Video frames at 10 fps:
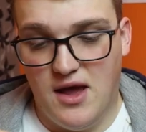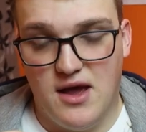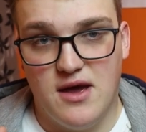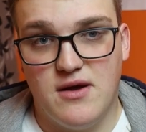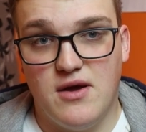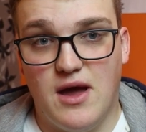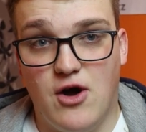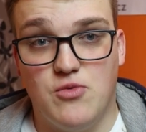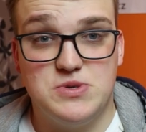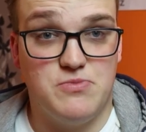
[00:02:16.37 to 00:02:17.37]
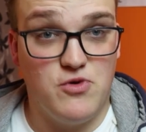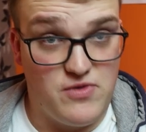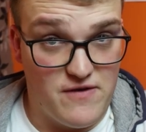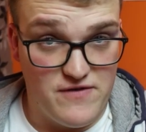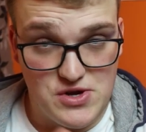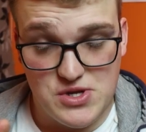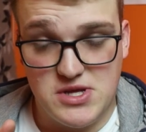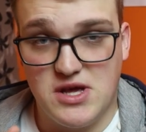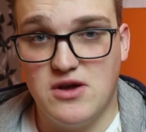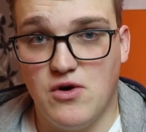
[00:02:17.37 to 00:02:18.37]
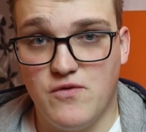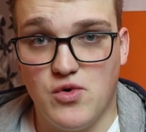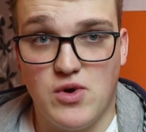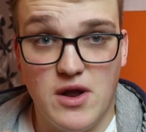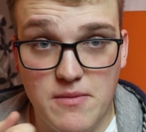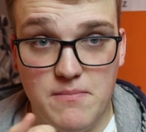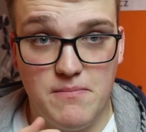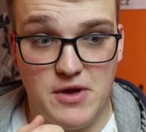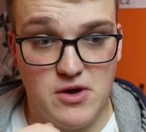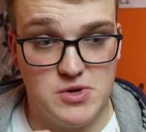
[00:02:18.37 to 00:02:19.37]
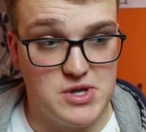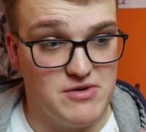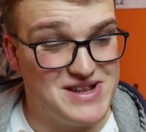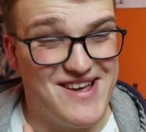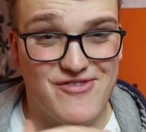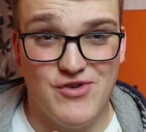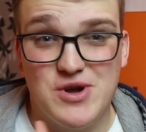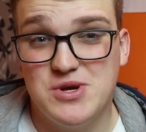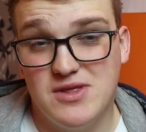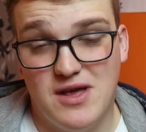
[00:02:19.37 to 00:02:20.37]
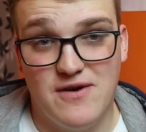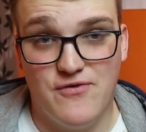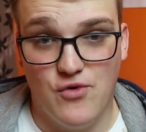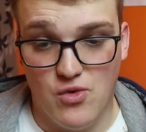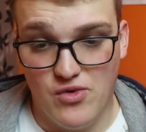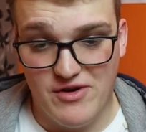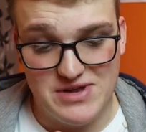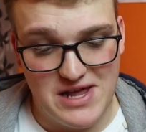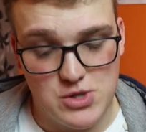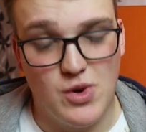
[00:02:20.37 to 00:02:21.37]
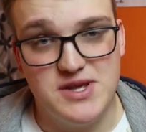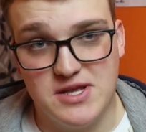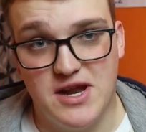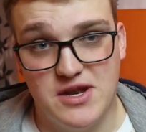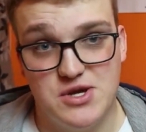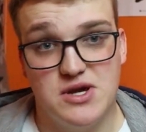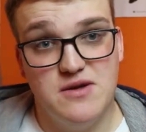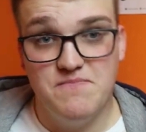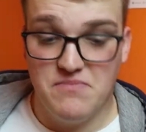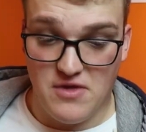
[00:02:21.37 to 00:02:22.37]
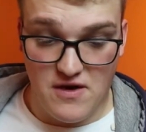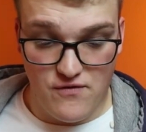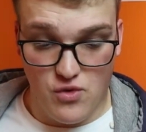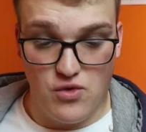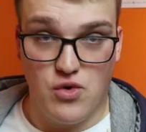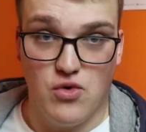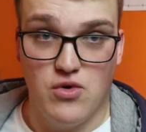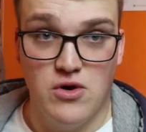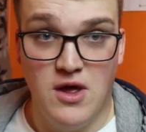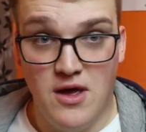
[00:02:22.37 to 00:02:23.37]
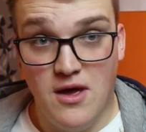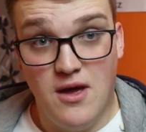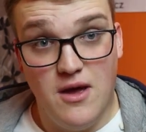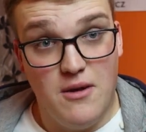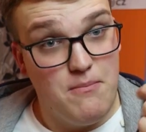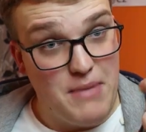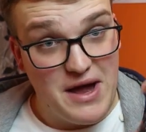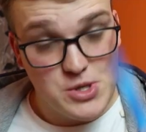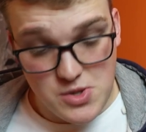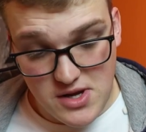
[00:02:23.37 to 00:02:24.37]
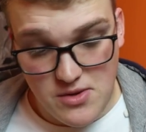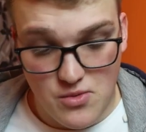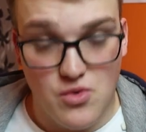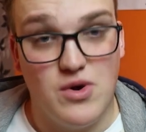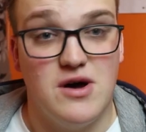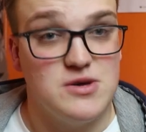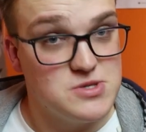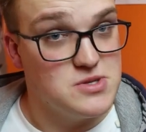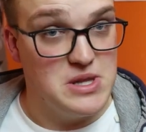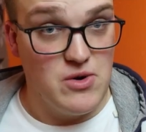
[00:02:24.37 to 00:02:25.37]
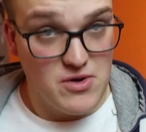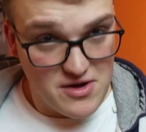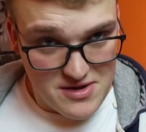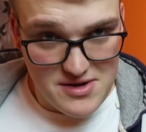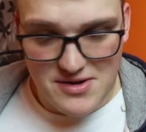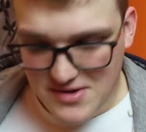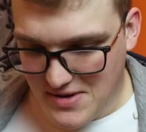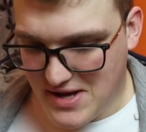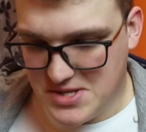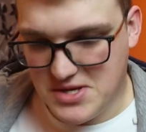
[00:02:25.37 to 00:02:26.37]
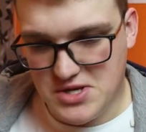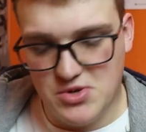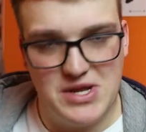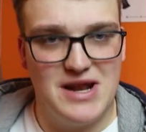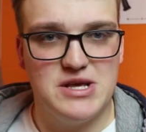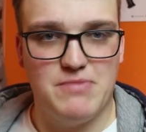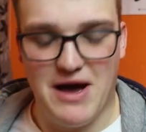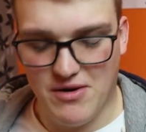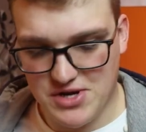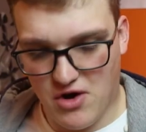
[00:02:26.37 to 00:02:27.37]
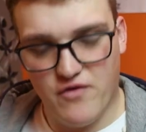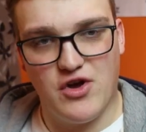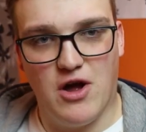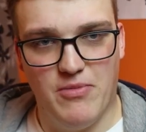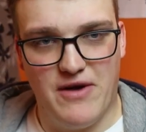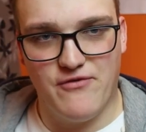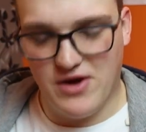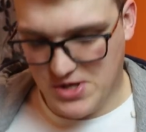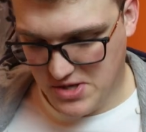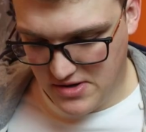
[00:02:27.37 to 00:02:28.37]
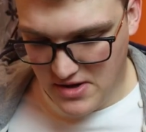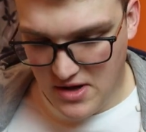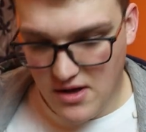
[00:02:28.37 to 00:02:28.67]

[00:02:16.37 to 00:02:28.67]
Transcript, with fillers: It helps improve the efficiency of your gun because there is less friction, therefore there is less wasted energy, therefore your battery will last longer as it's using less power to overcome that friction.